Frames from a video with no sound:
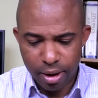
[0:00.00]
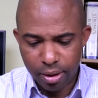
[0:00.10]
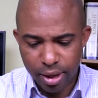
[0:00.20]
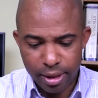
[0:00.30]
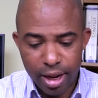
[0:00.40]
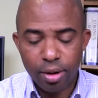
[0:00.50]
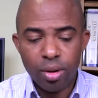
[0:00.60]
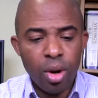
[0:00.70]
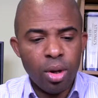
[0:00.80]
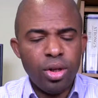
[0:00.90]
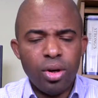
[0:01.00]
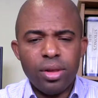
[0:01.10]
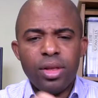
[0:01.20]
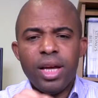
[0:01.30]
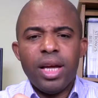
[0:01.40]
Okay, now, the other
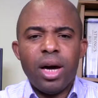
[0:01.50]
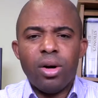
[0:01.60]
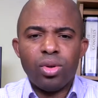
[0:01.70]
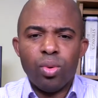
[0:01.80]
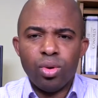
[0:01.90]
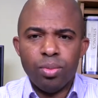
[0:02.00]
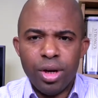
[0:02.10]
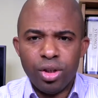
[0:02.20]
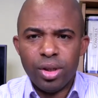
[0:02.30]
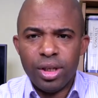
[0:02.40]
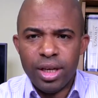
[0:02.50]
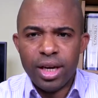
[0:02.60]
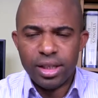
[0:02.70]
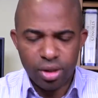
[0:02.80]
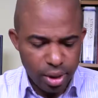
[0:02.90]
thing again I also want to mention here
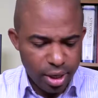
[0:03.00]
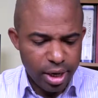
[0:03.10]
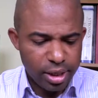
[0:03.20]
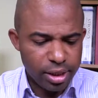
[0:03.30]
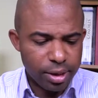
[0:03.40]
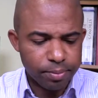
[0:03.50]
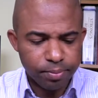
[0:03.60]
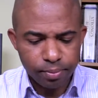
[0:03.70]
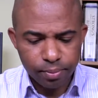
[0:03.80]
is, is okay, that um,